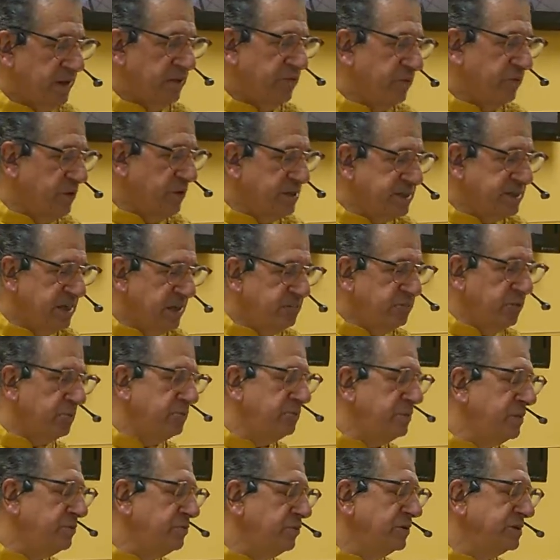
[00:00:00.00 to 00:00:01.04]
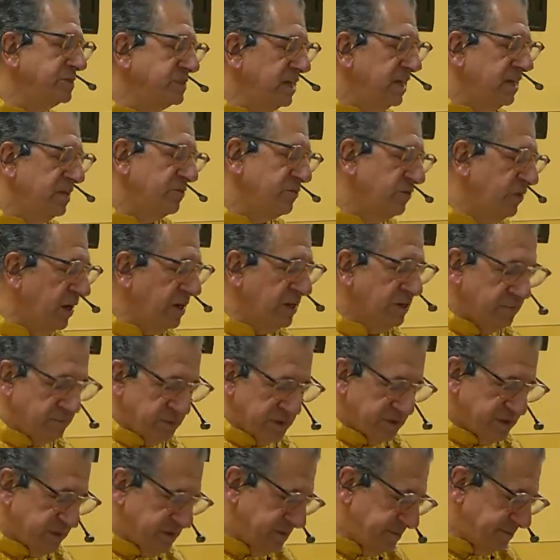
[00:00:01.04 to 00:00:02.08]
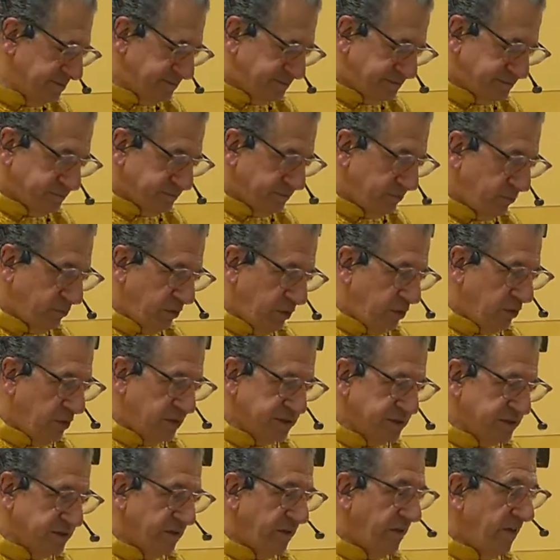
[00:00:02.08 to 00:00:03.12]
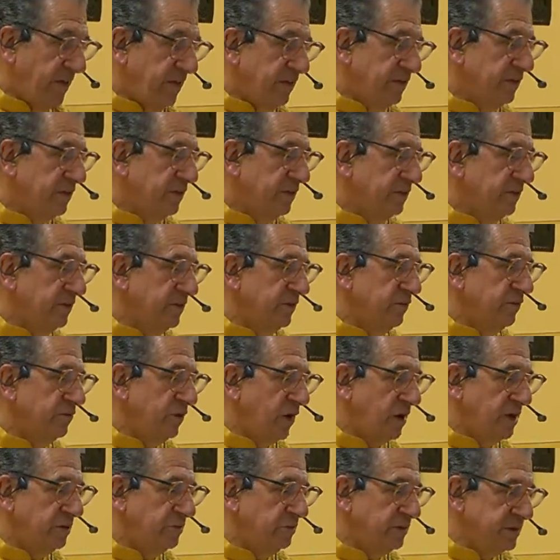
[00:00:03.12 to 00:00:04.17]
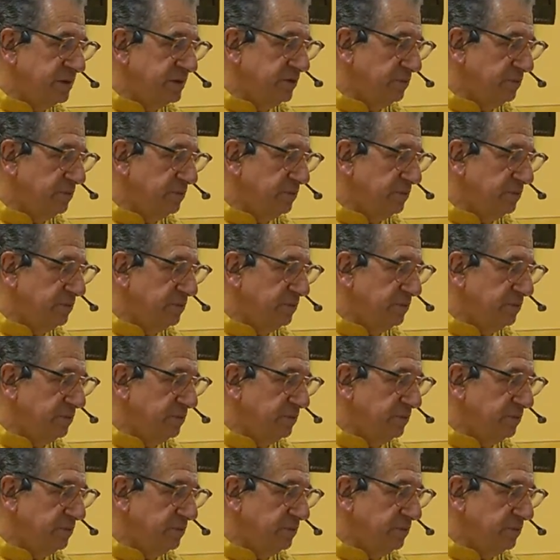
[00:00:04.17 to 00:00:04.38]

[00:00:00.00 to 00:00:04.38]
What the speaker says: like for example, people take vitamins because they're vitamin